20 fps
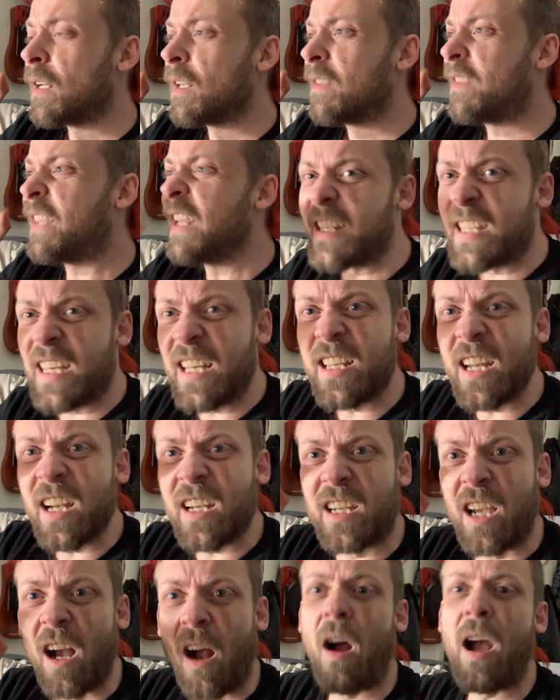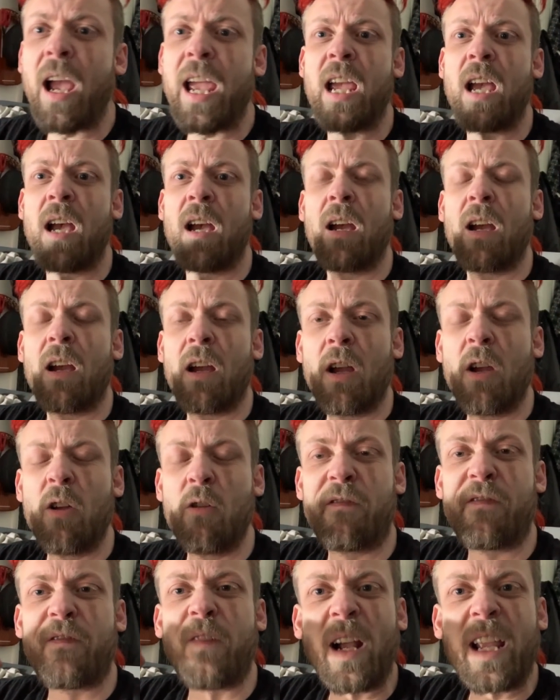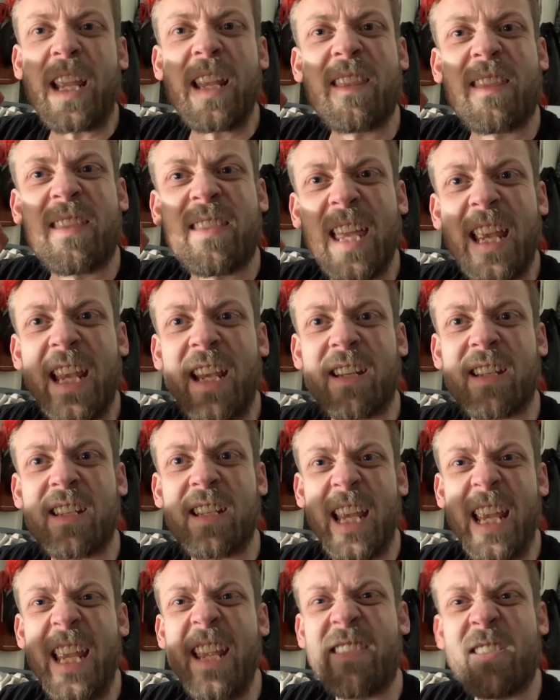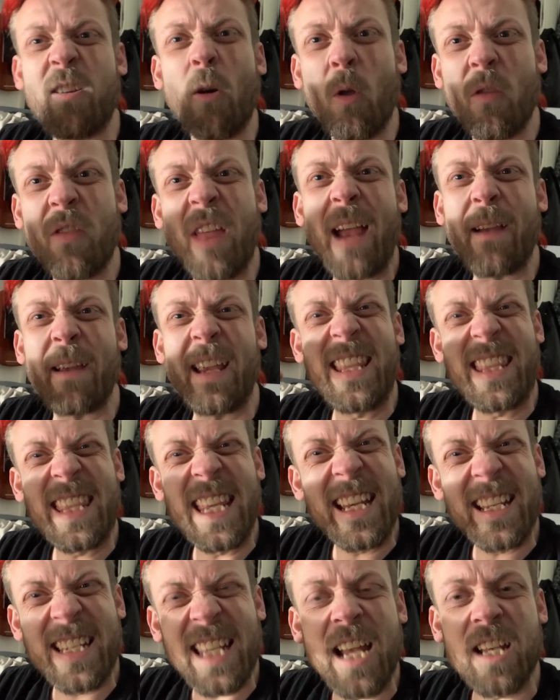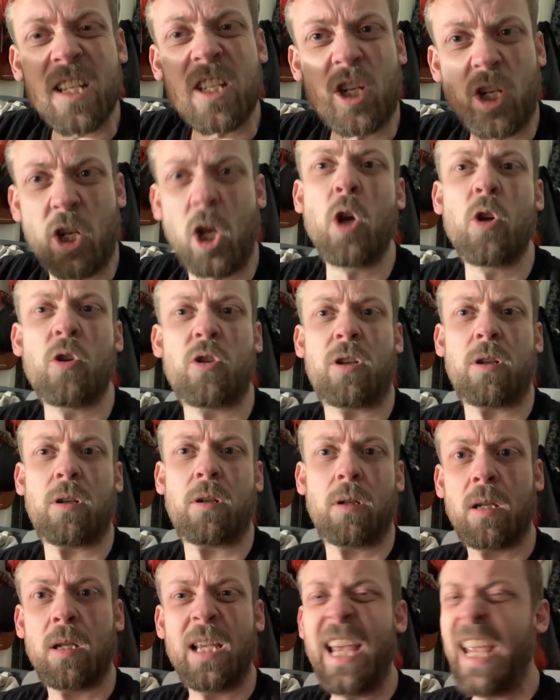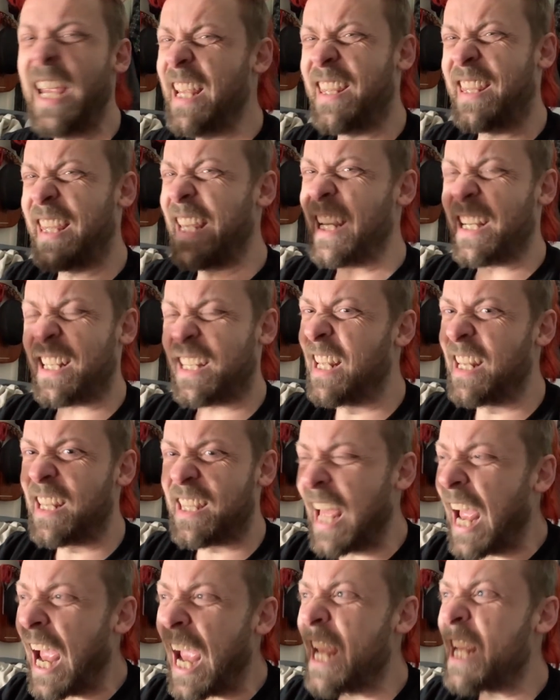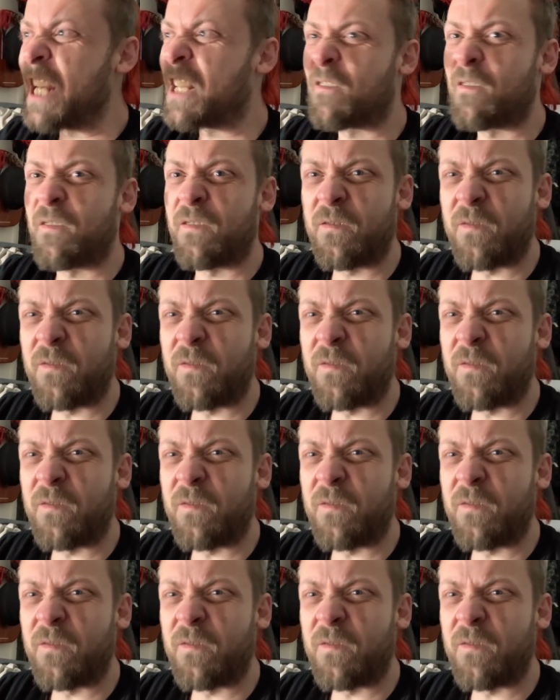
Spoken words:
this is a guy who fucking thinks, he thinks that's good. He thinks that is